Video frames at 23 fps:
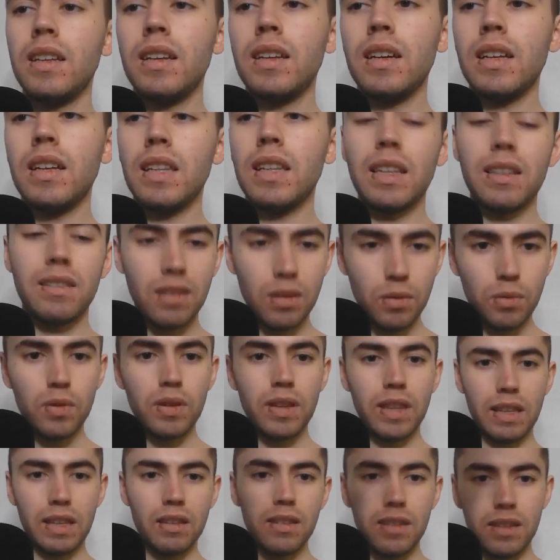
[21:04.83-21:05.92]
unless they
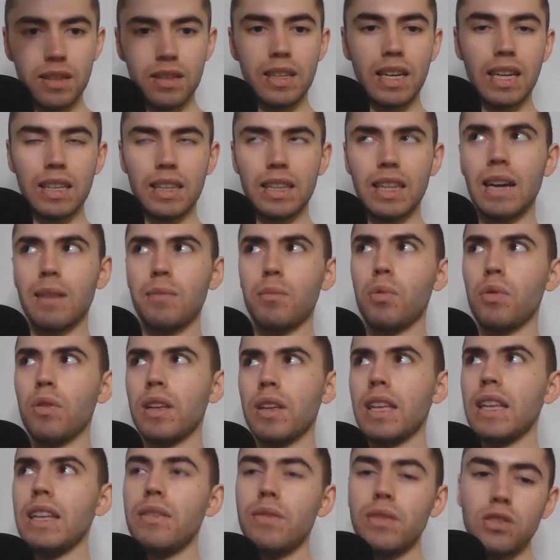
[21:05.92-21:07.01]
would. At that point,
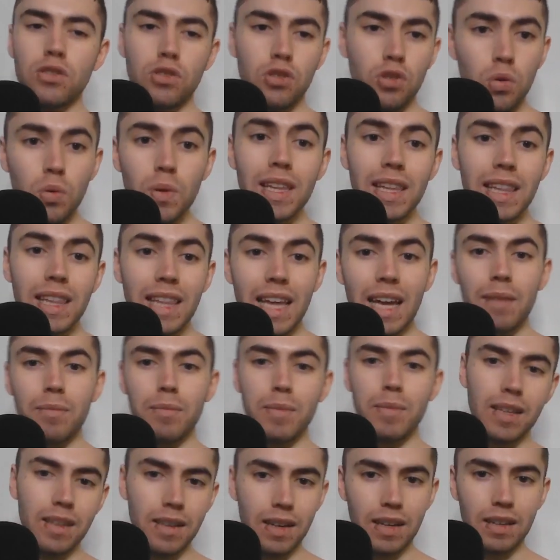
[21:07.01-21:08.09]
he was doing that
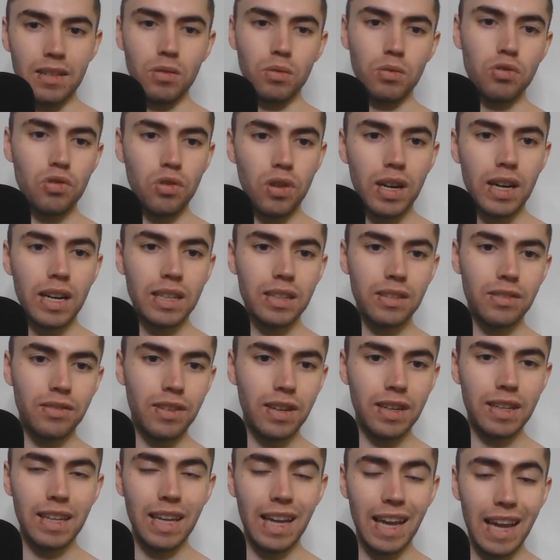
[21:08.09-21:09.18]
because he was trying to
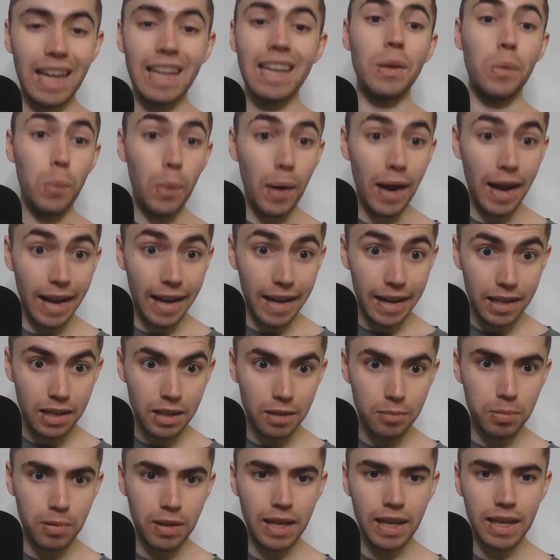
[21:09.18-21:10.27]
find any way to
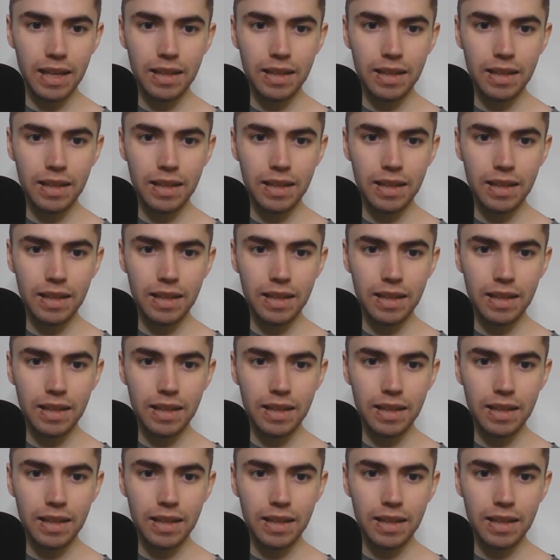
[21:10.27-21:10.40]
play.